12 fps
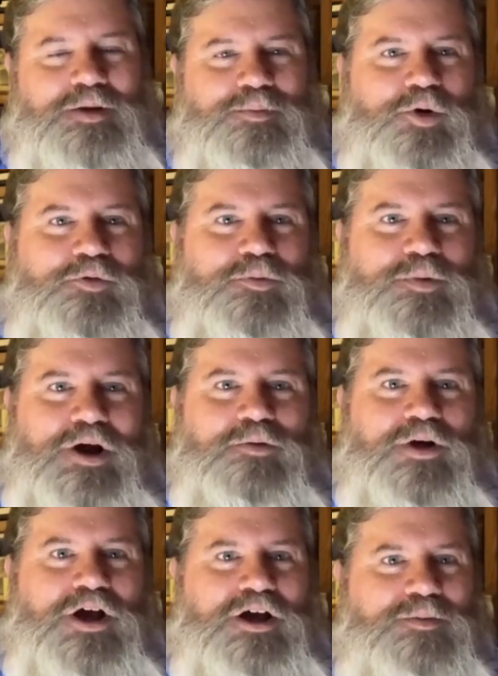More from Round
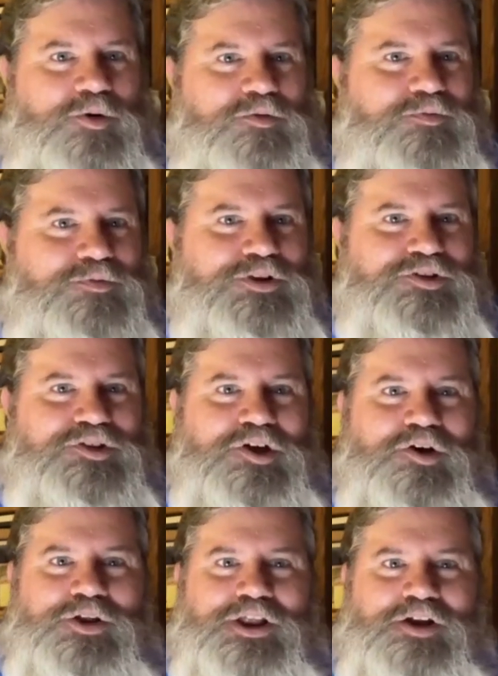Rock, more from
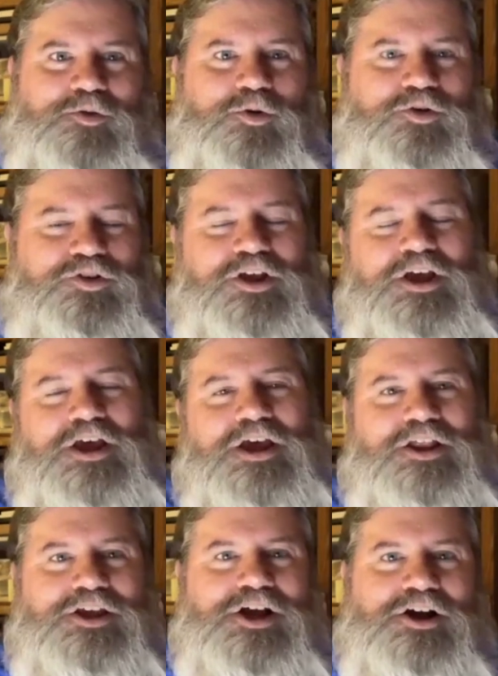Frisco. And then, of course,
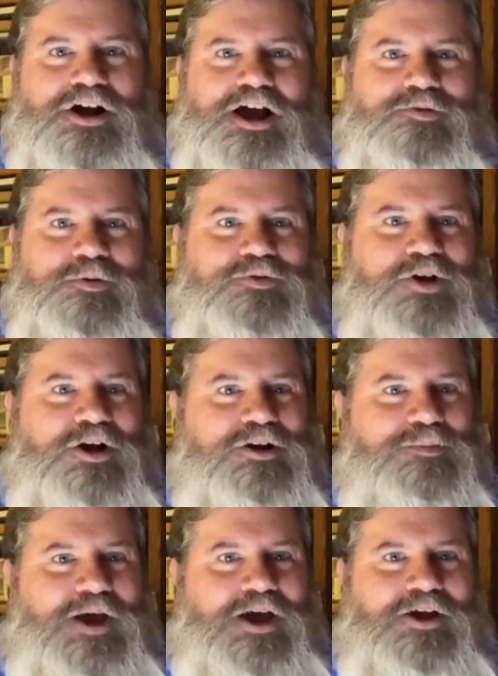the younger guys we've talked
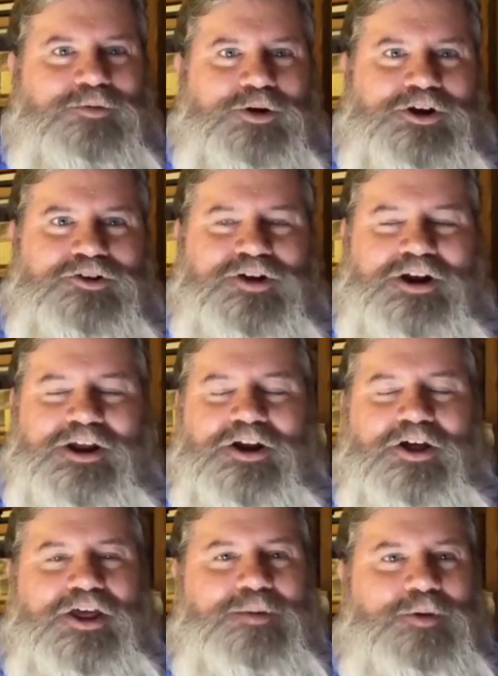about, we're going to try to get
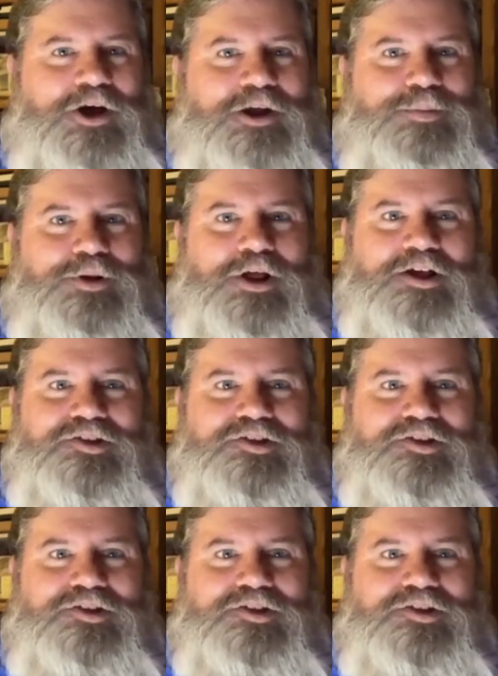all them on. Plus,